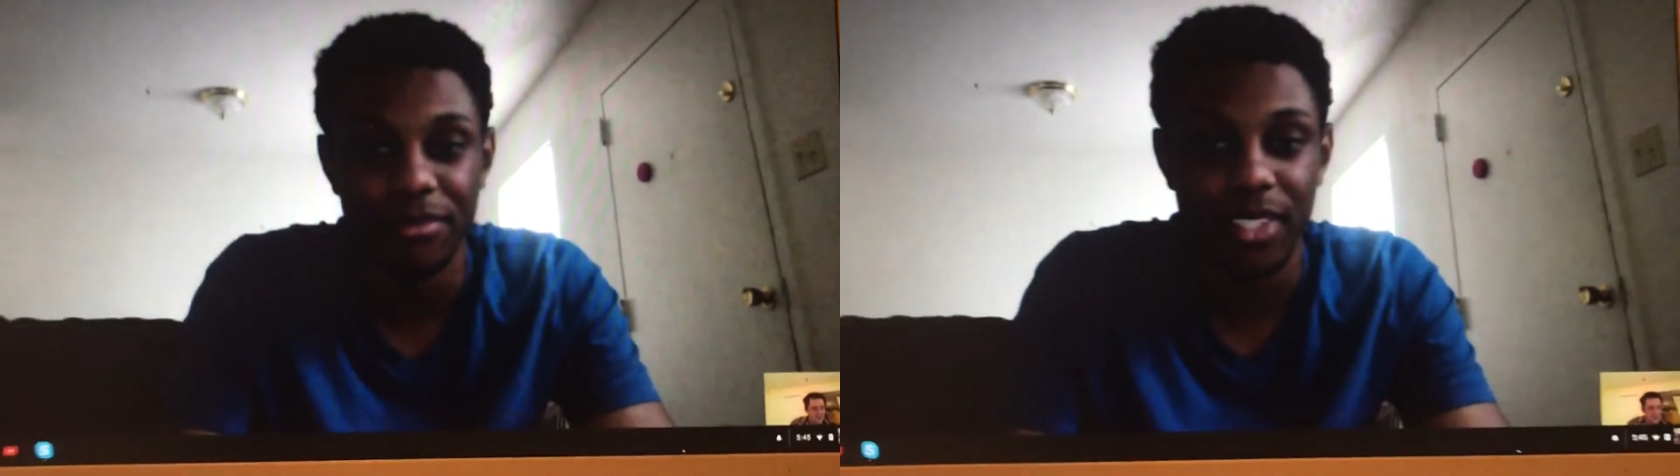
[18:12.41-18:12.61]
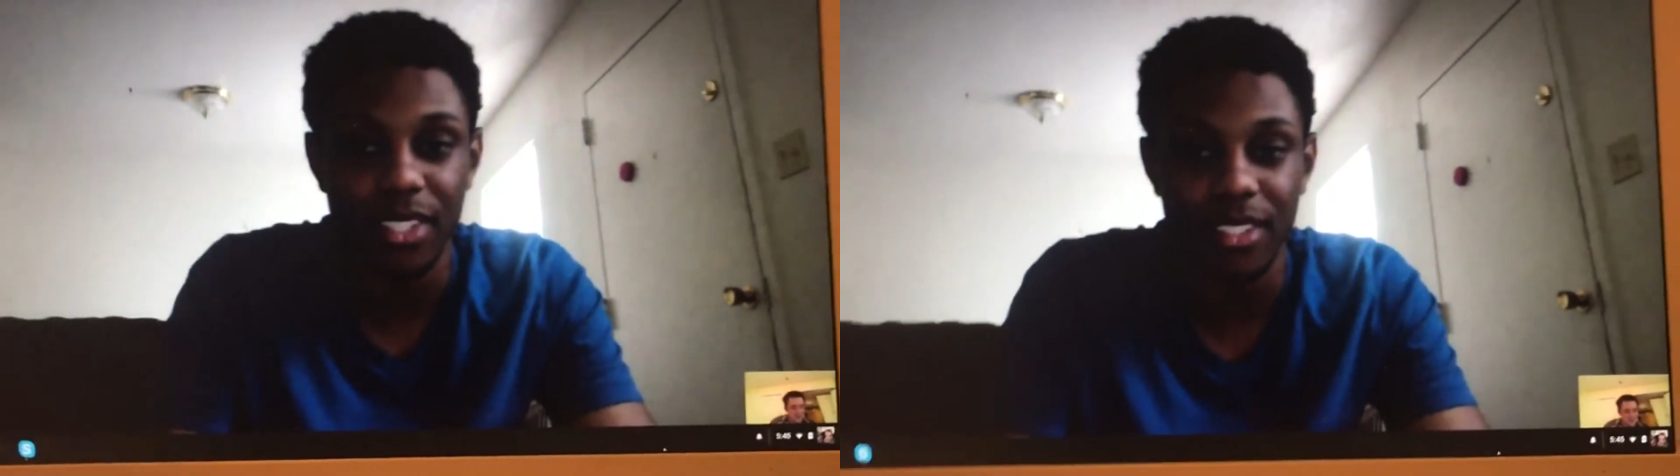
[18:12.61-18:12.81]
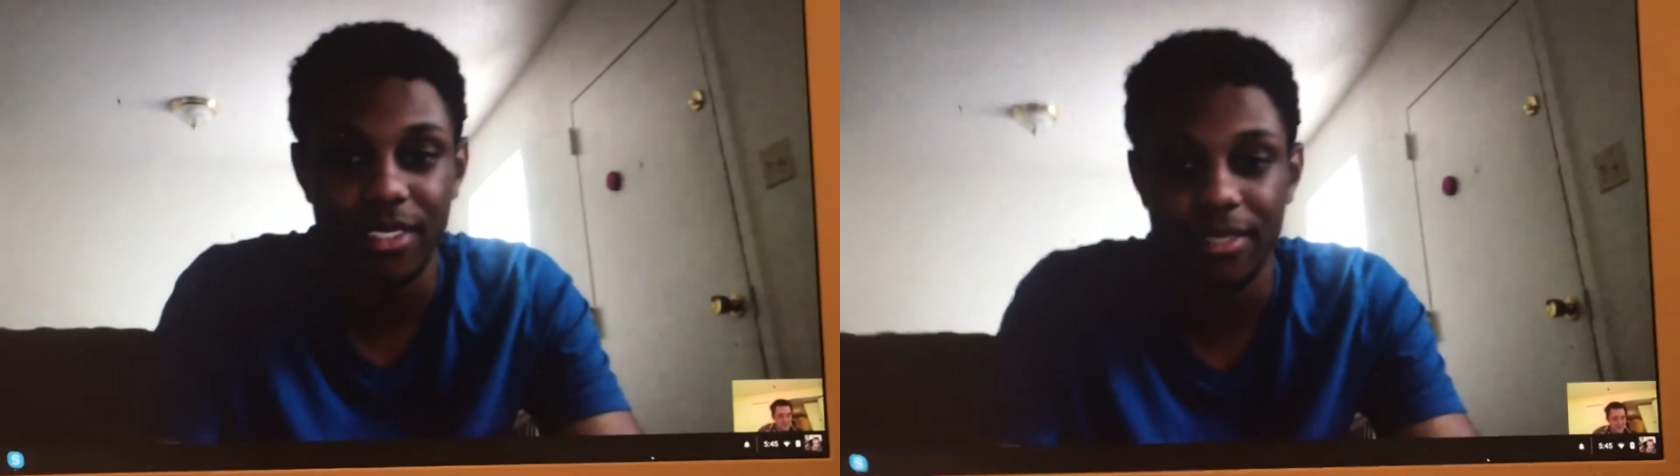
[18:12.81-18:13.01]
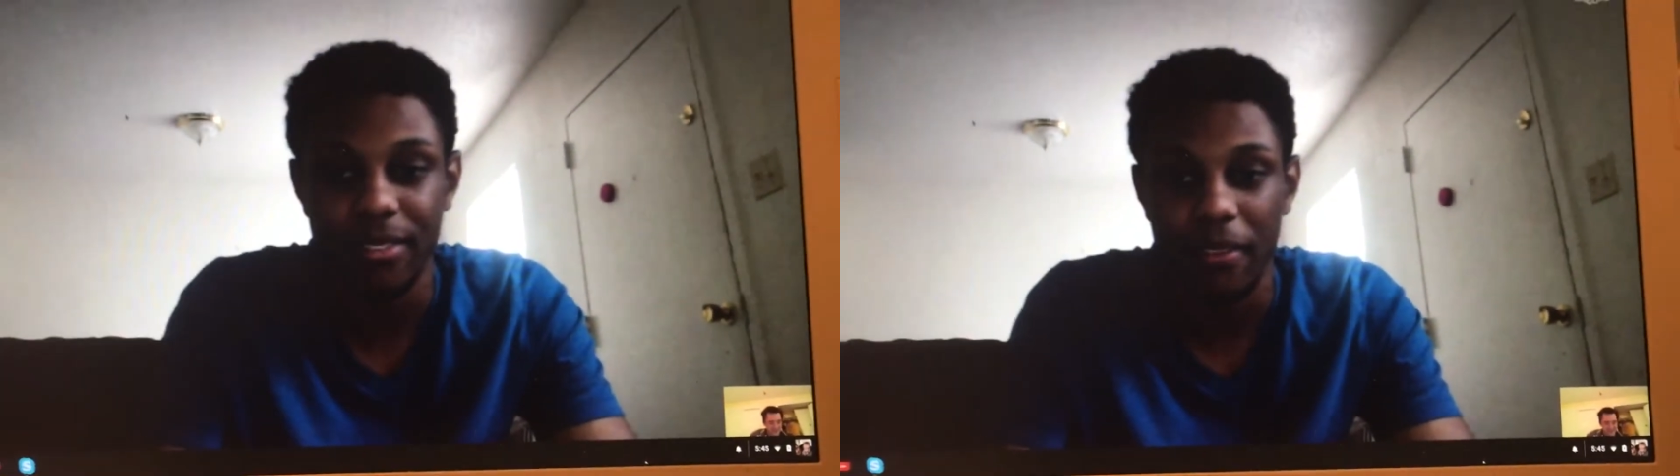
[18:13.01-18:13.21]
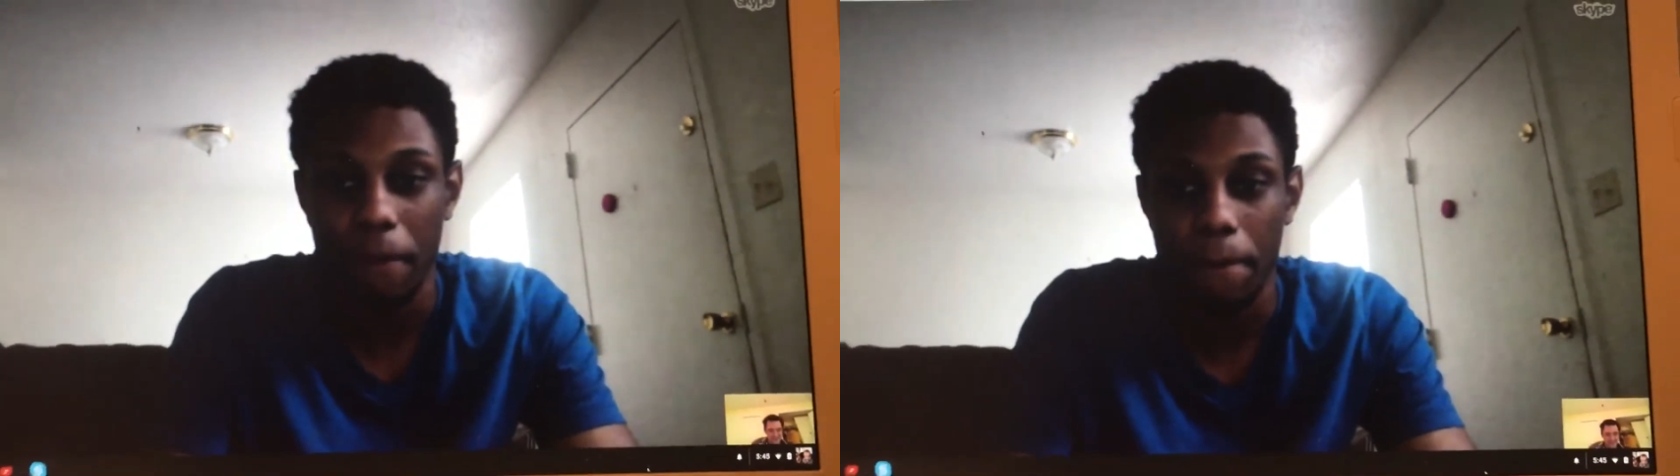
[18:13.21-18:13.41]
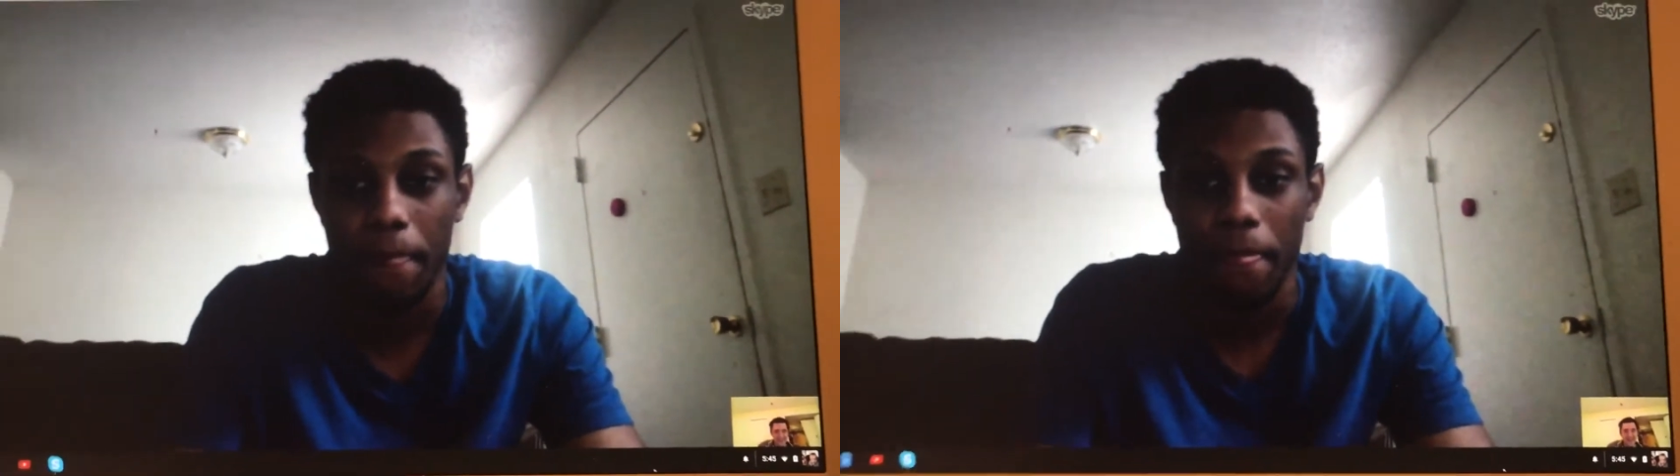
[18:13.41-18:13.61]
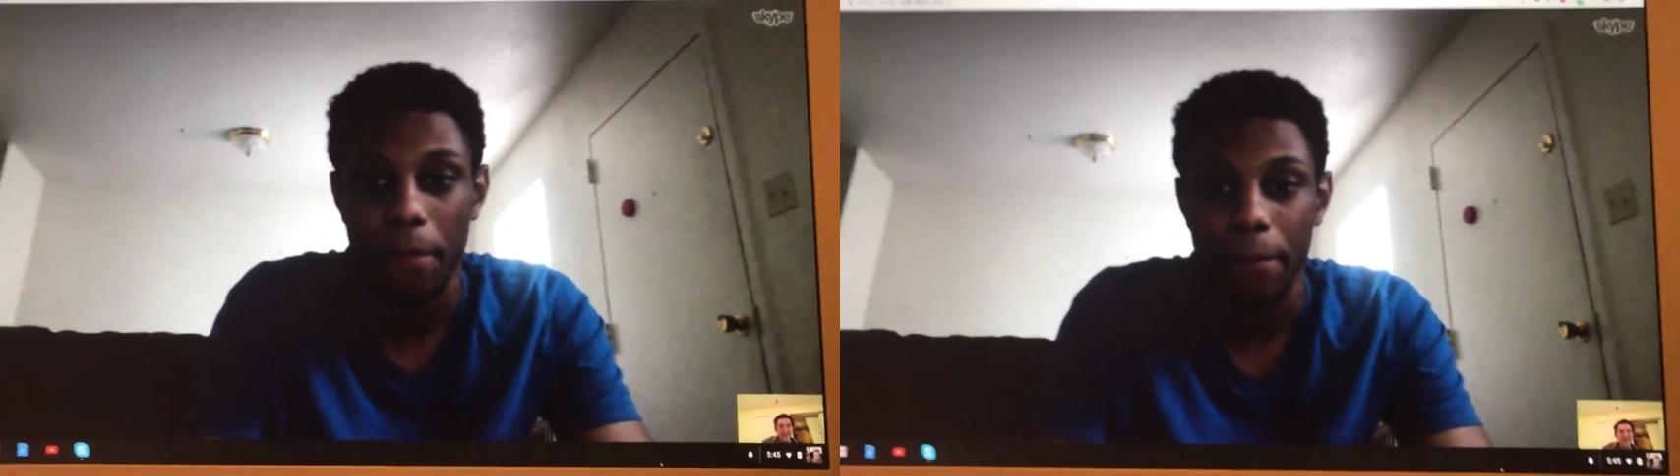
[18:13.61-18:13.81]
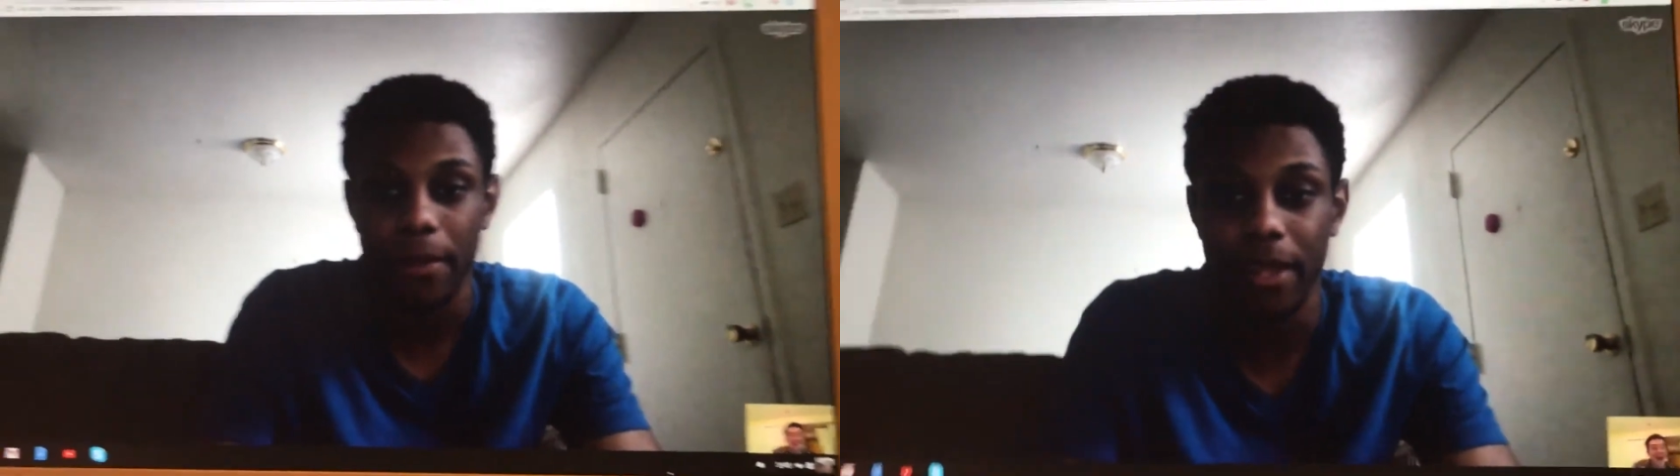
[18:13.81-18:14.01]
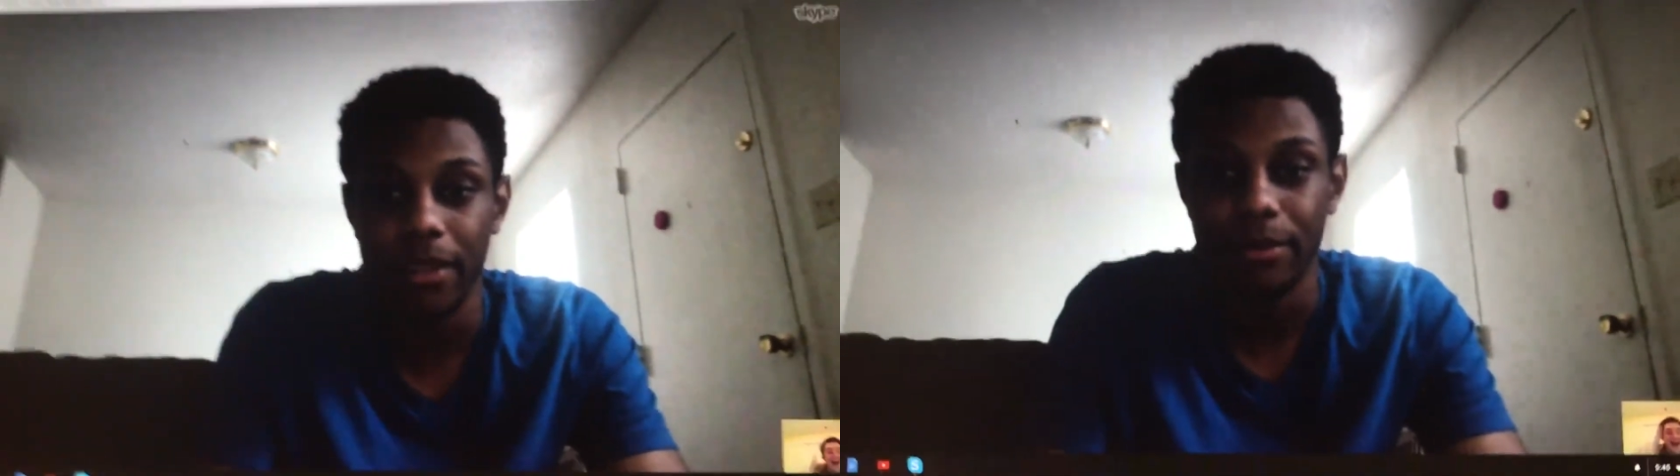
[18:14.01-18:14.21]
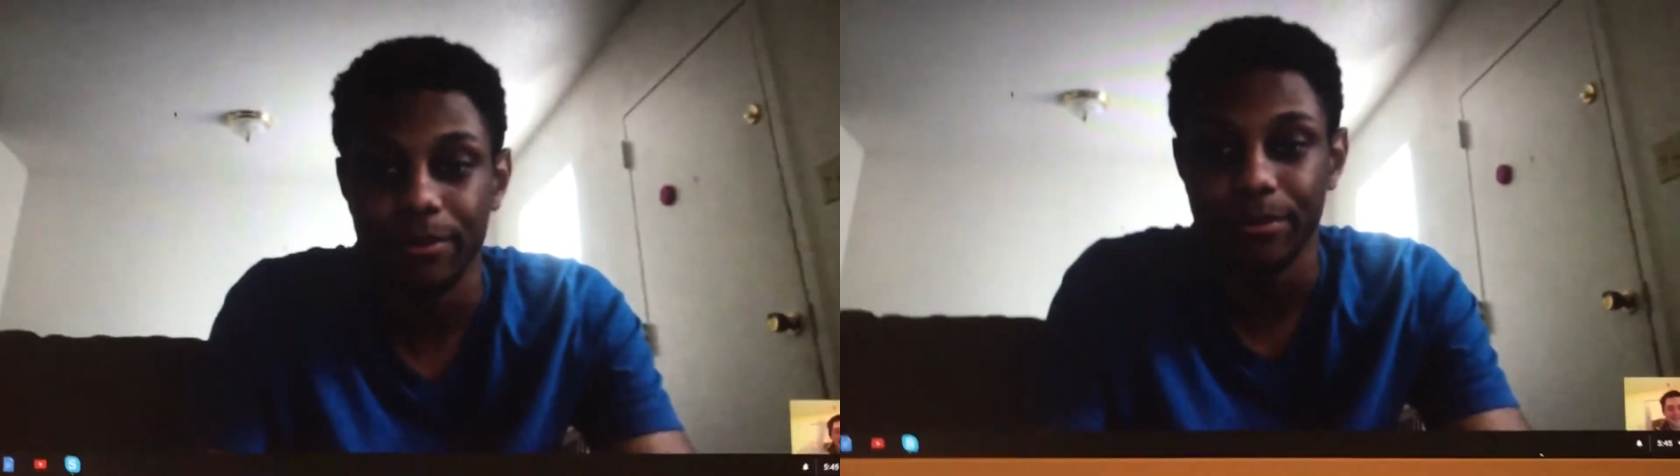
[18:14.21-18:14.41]
drugs.
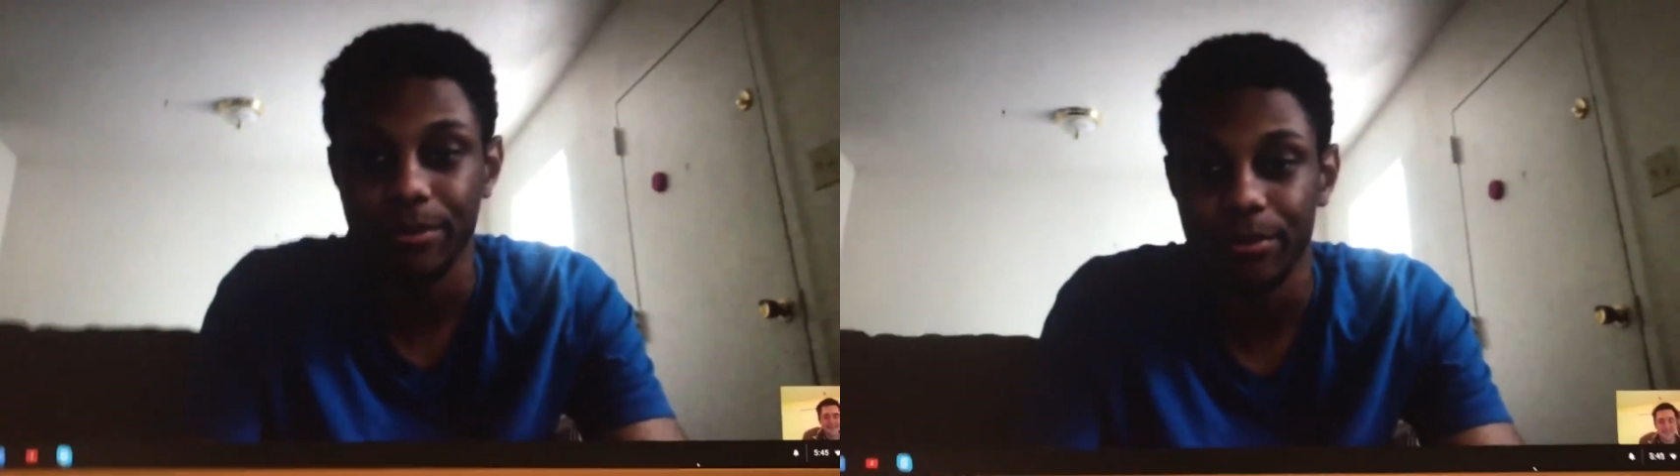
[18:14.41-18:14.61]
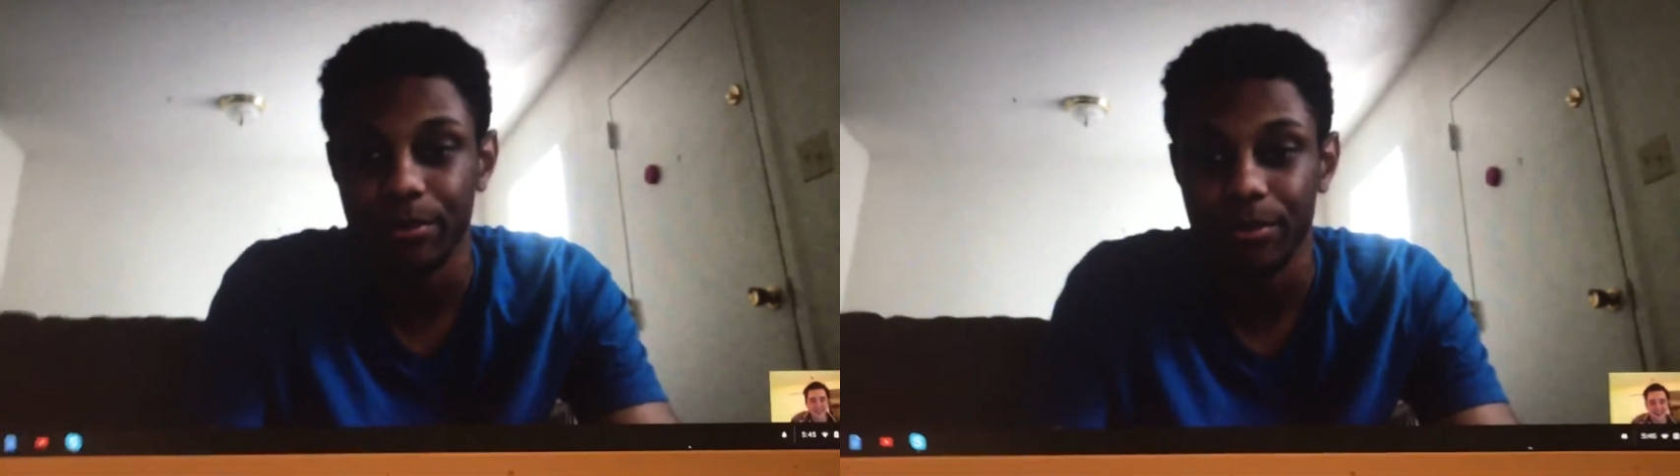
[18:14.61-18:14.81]
Yes!